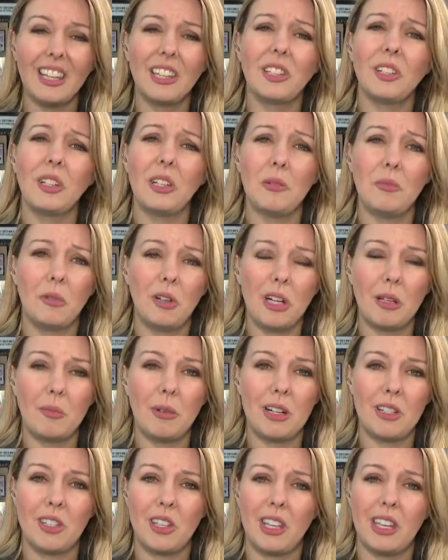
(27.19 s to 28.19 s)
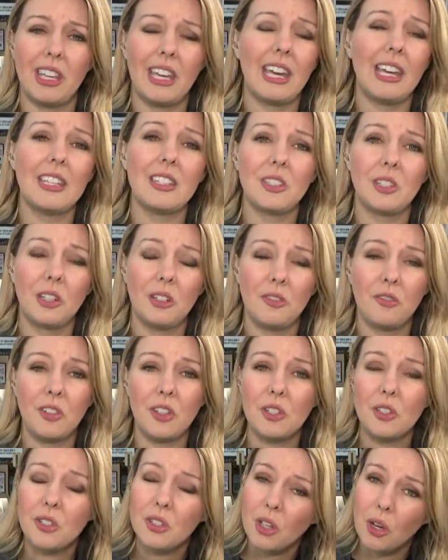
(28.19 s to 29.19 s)
Good morning, Marcella. Yeah, it's going to
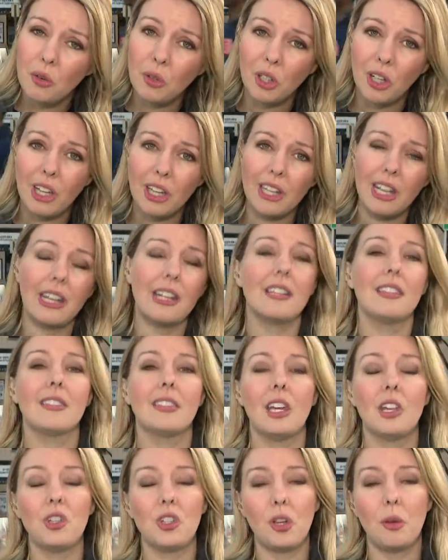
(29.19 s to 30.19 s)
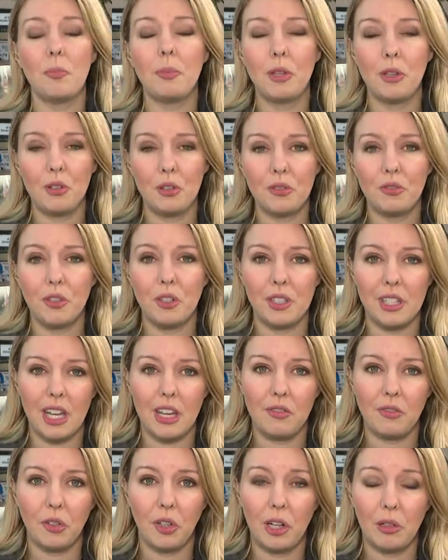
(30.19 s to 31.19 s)
feel so good, and it's such a beautiful day
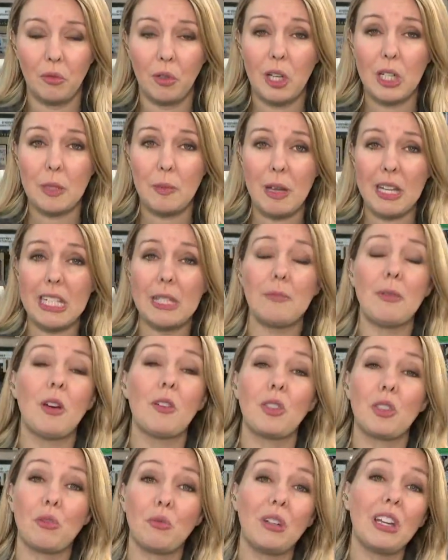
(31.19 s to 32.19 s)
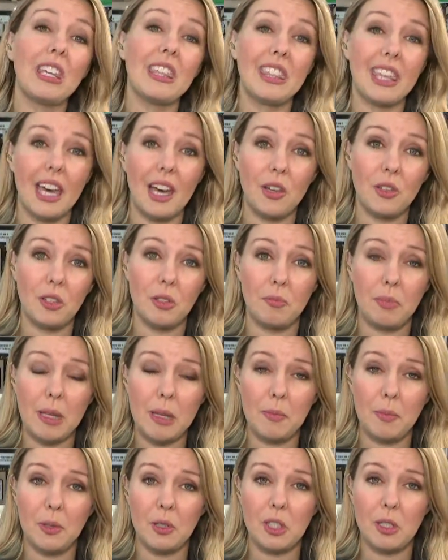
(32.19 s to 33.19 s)
for it. And we're expecting about 3,000
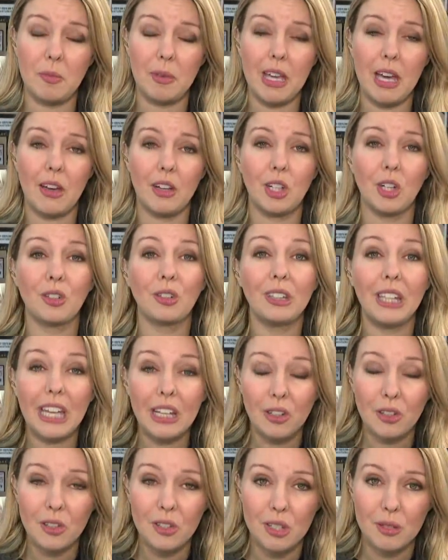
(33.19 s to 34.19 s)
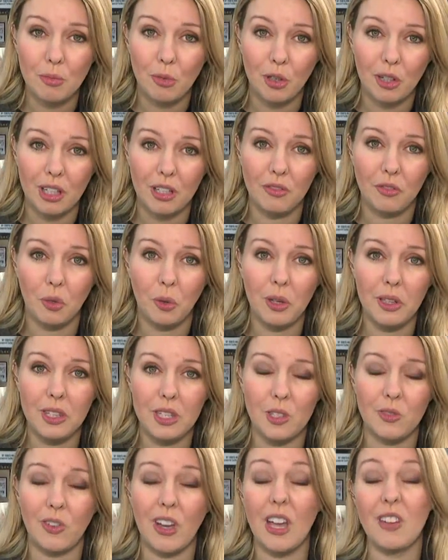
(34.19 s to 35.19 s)
people to be out here later this morning for
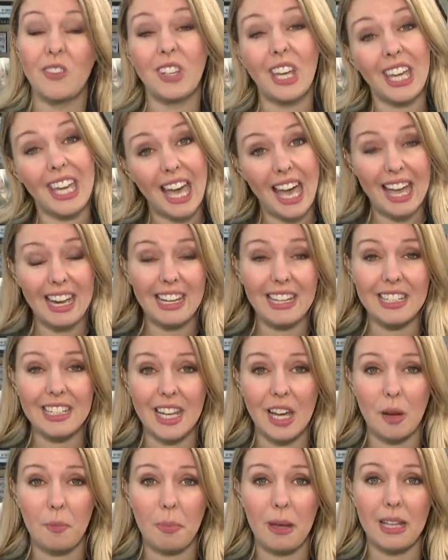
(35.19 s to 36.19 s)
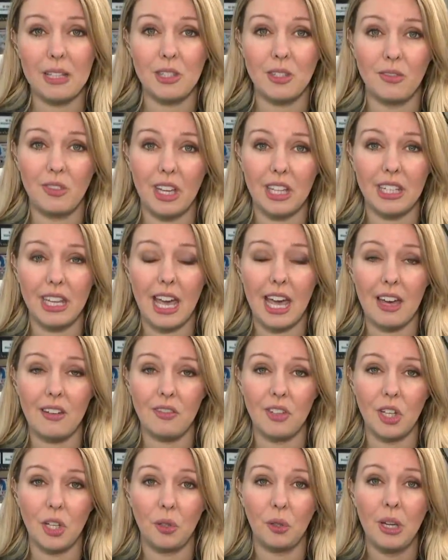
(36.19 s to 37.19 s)
this 5K heading down Pennsylvania
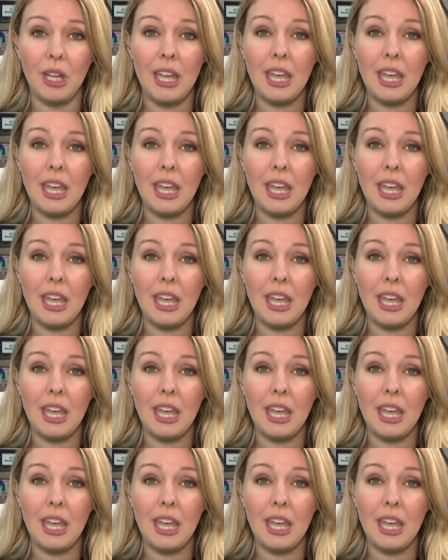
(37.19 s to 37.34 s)
Avenue.